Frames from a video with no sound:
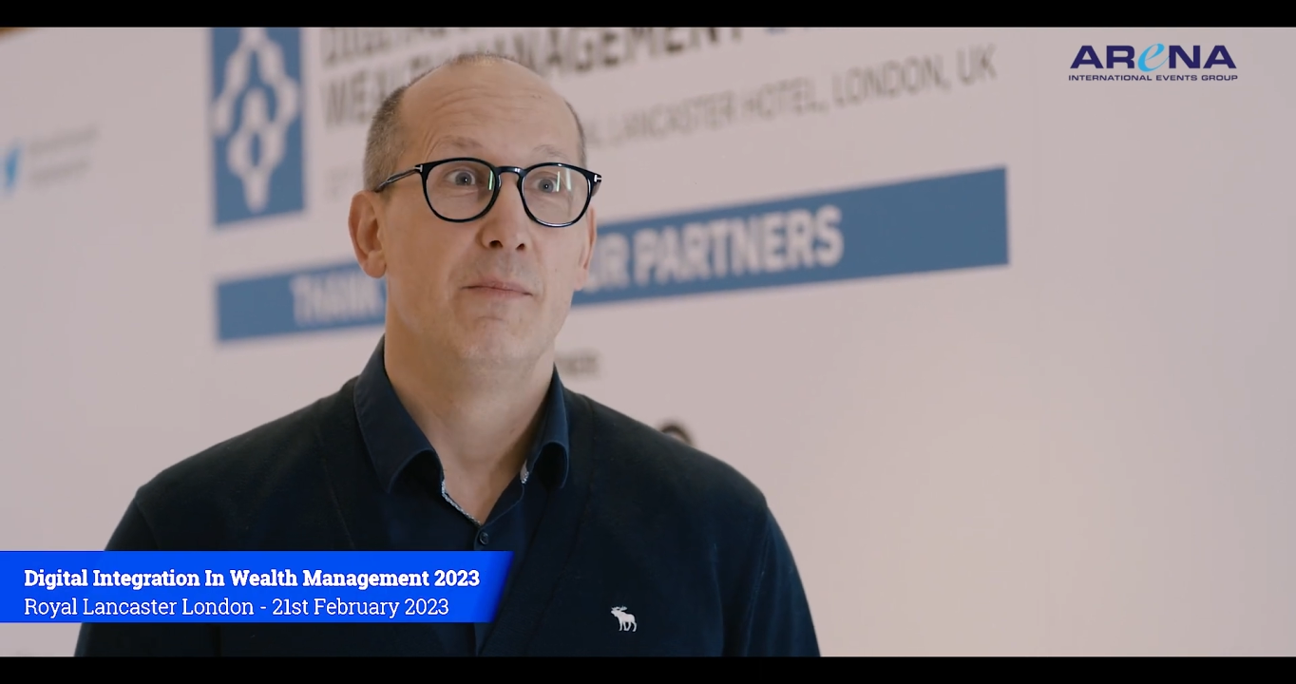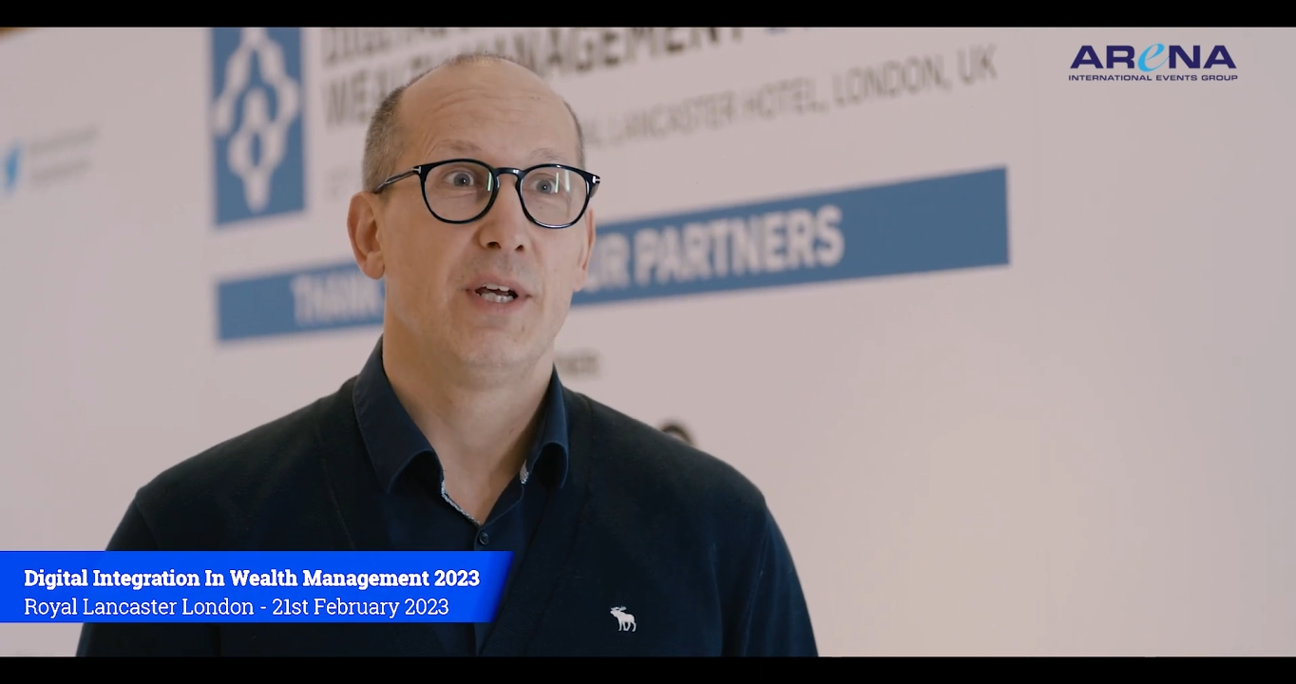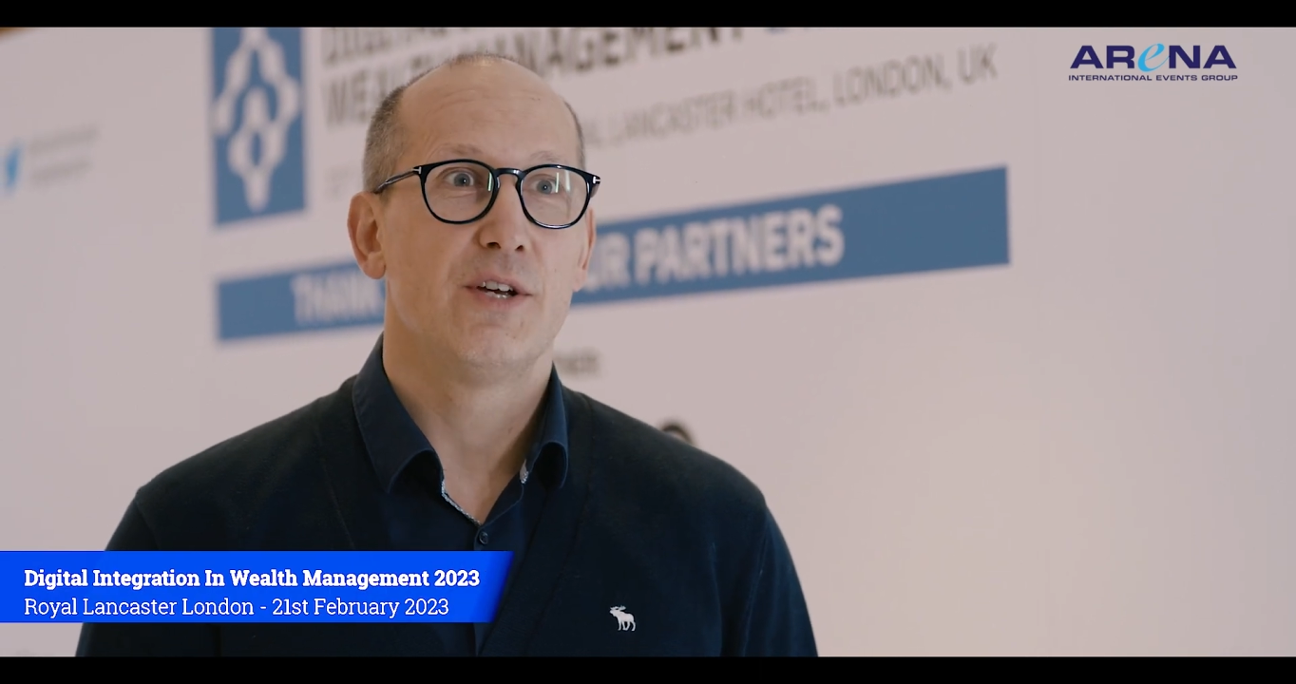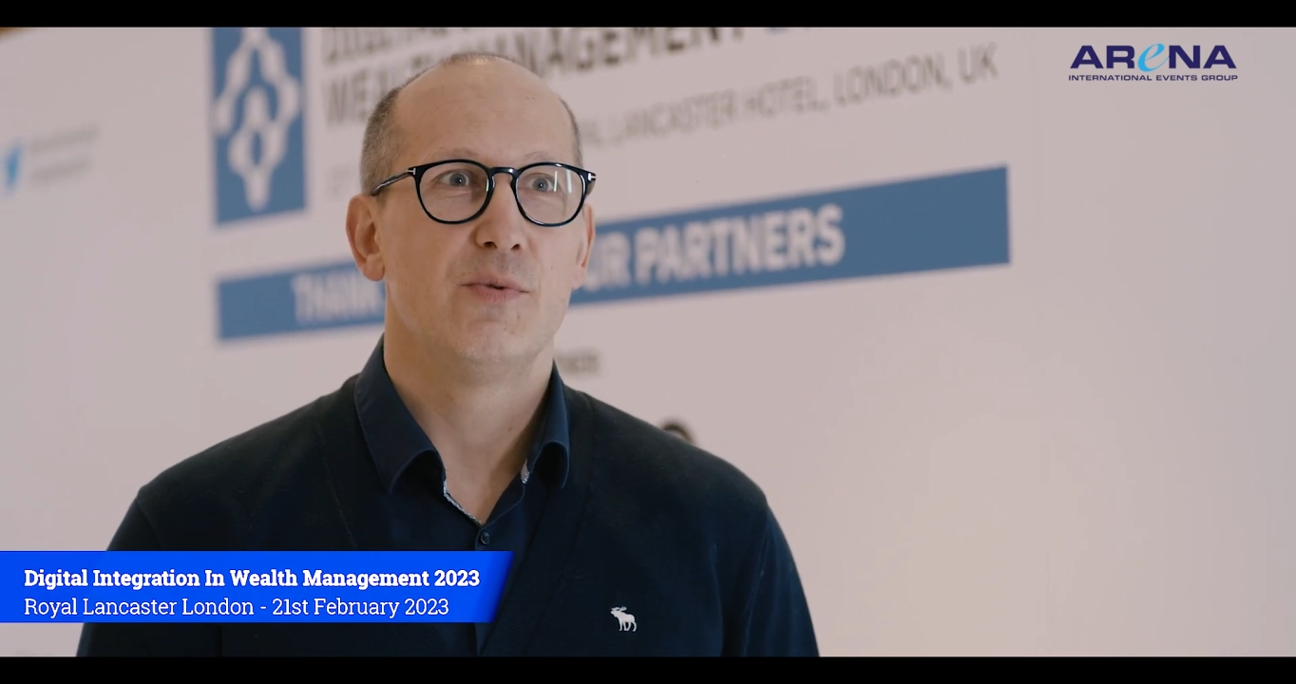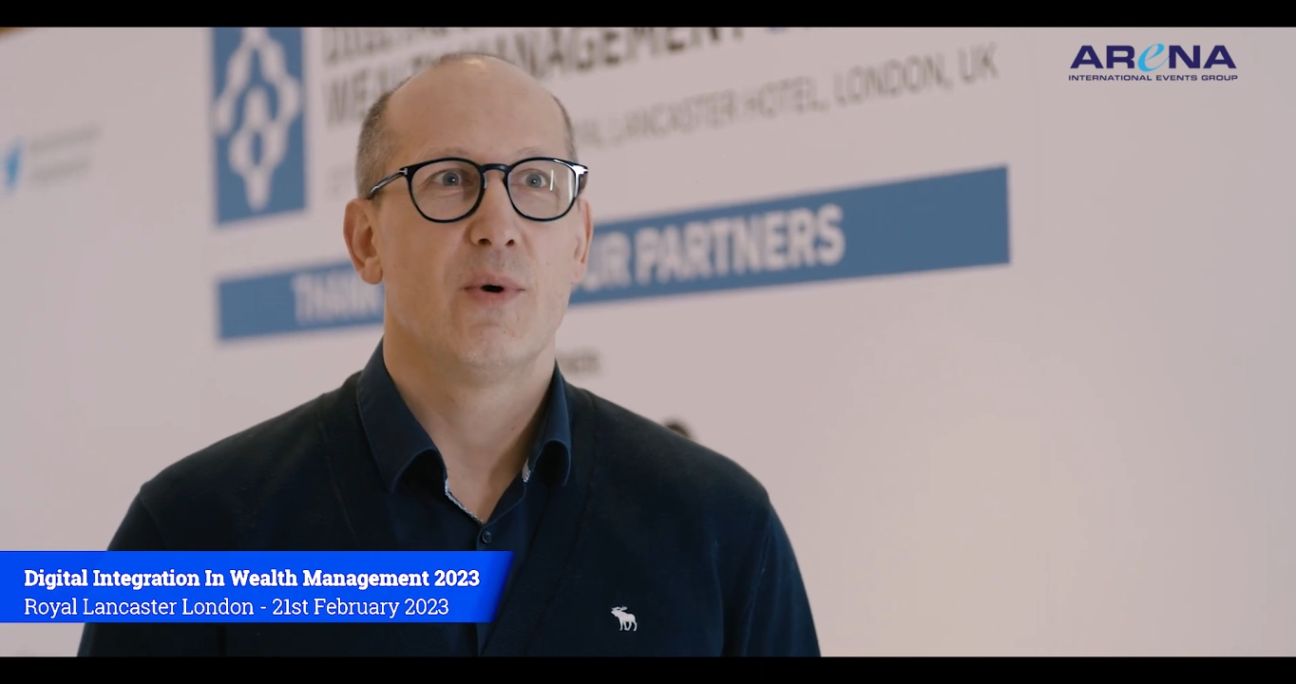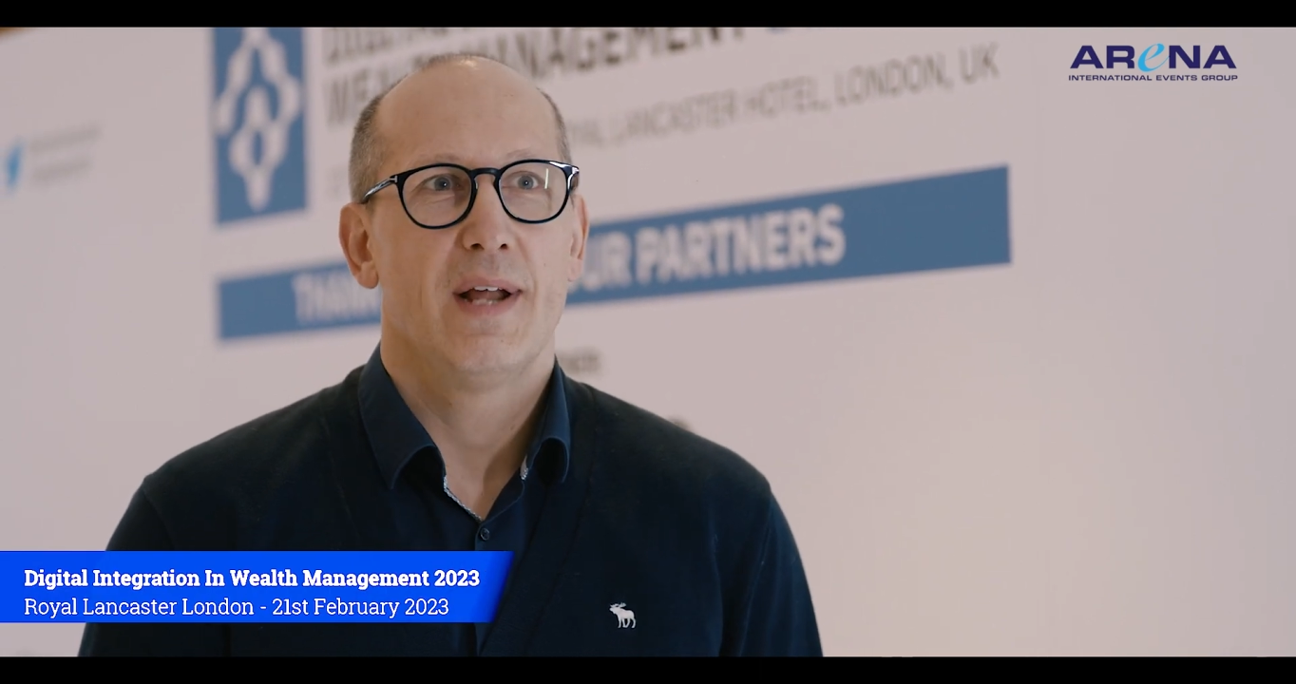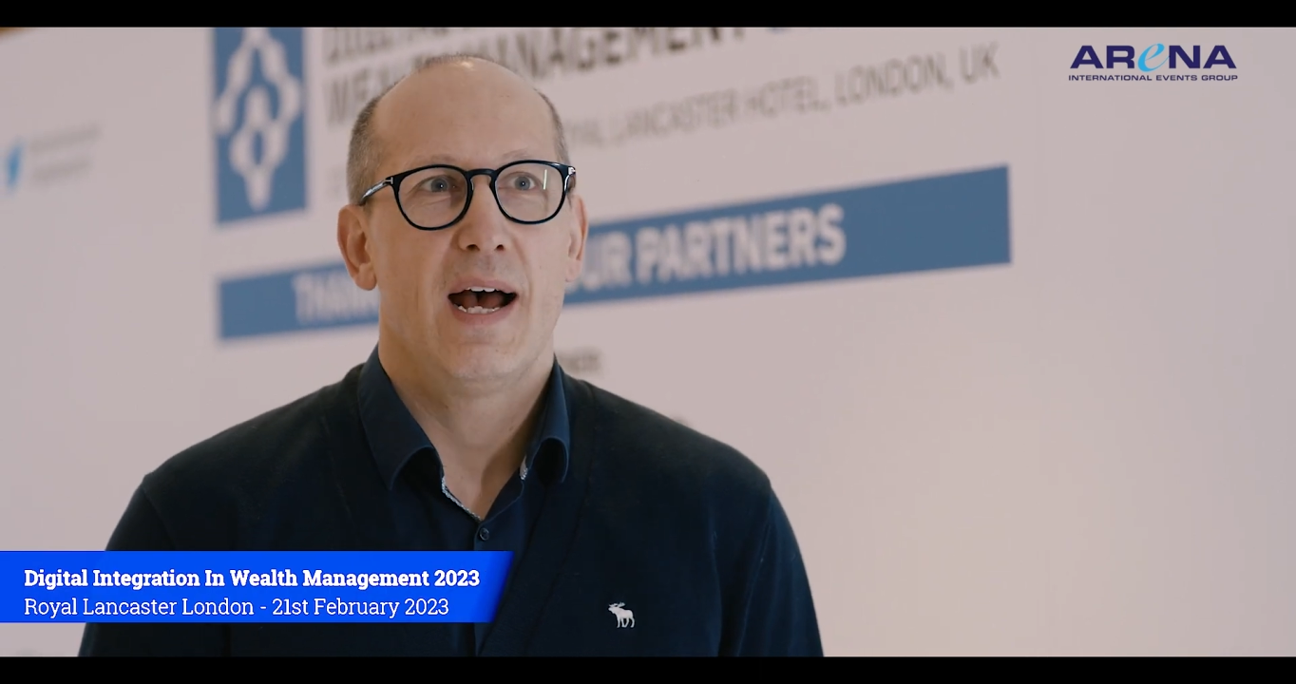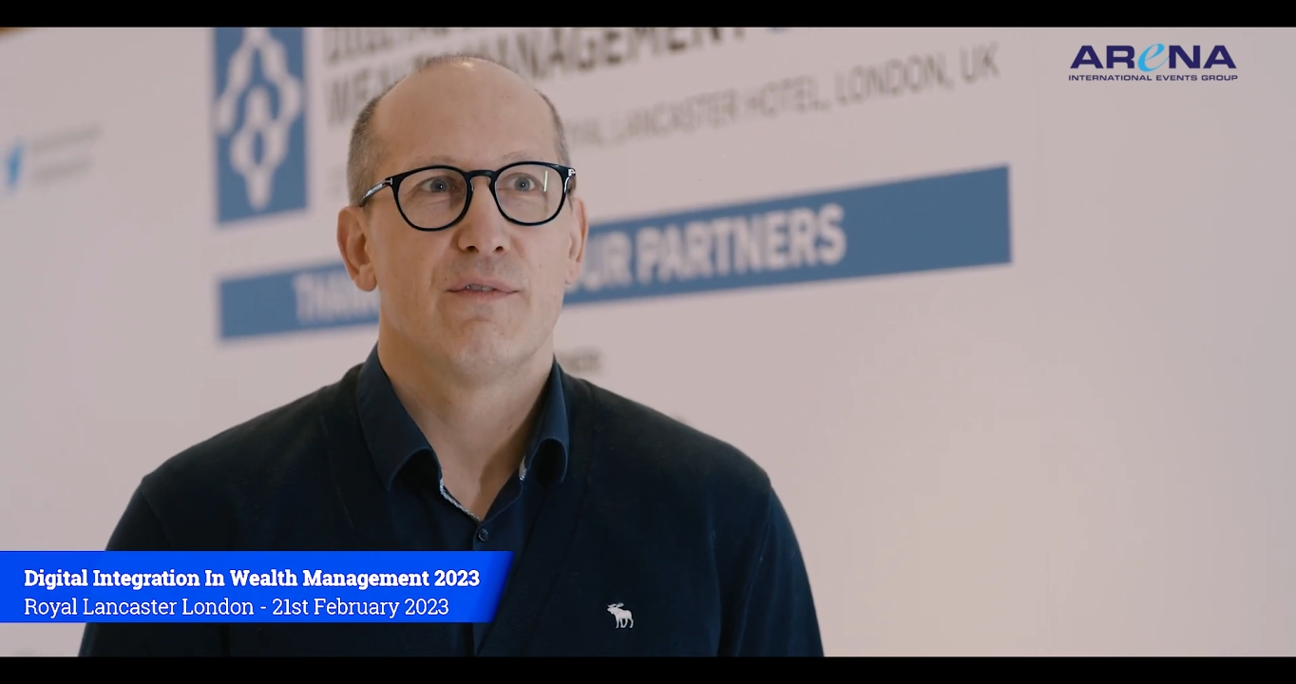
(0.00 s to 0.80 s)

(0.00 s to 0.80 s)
because we want to